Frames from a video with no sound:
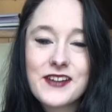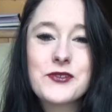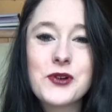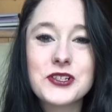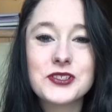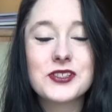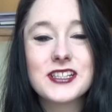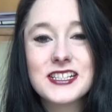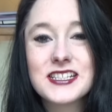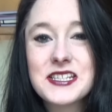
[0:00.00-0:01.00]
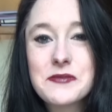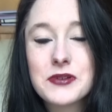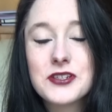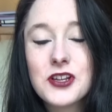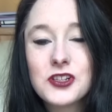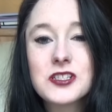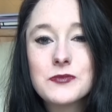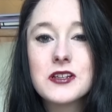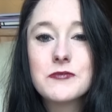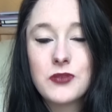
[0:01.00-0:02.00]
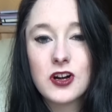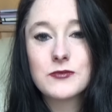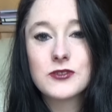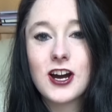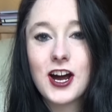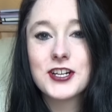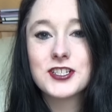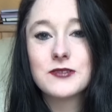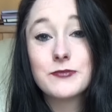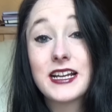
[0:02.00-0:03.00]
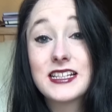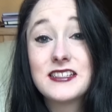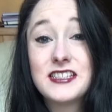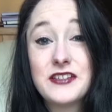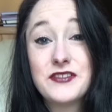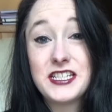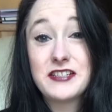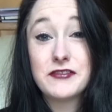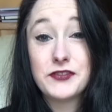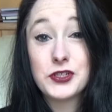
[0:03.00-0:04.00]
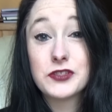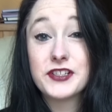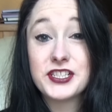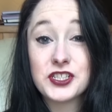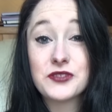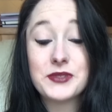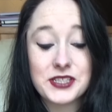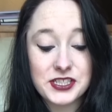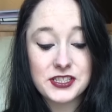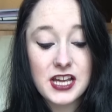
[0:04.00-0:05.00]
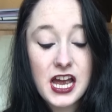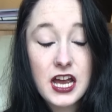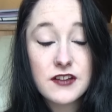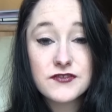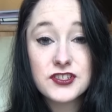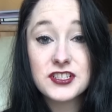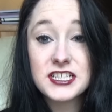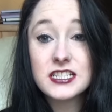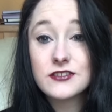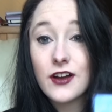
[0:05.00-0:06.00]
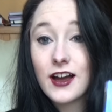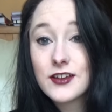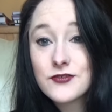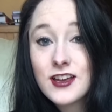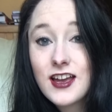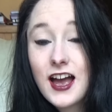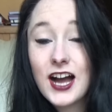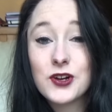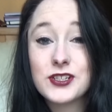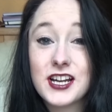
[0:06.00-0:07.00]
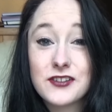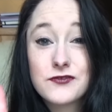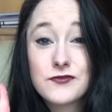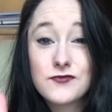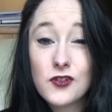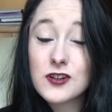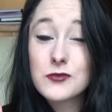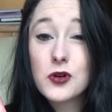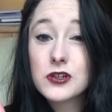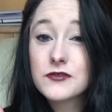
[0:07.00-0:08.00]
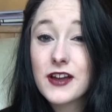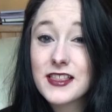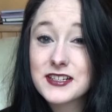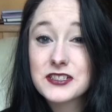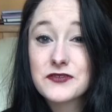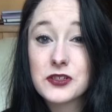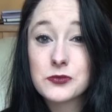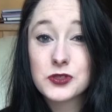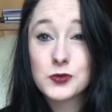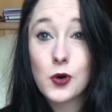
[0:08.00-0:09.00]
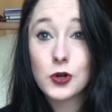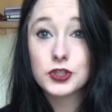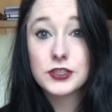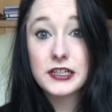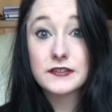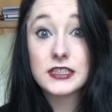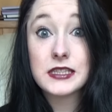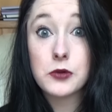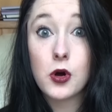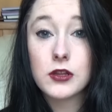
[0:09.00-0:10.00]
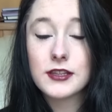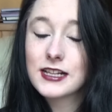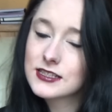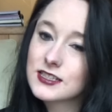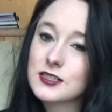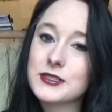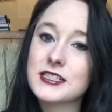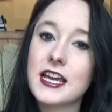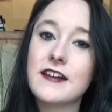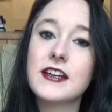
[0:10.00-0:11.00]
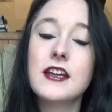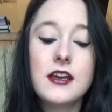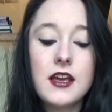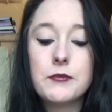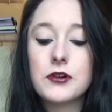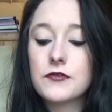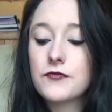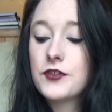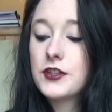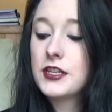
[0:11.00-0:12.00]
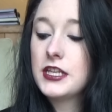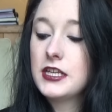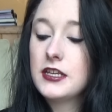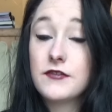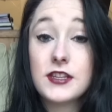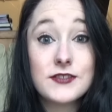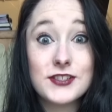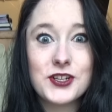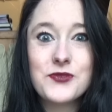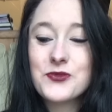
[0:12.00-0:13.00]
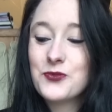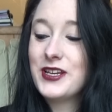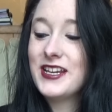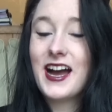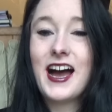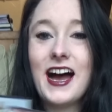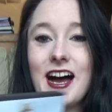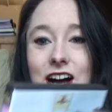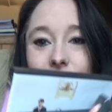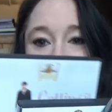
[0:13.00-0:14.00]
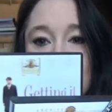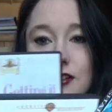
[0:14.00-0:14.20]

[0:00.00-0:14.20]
everyone, so this is the penultimate Bonham Carter mixed D V D reviews video because after these five, I only have four more of Helena's films to watch than I've seen them all, and that's a little bit scary. But for the this video, we have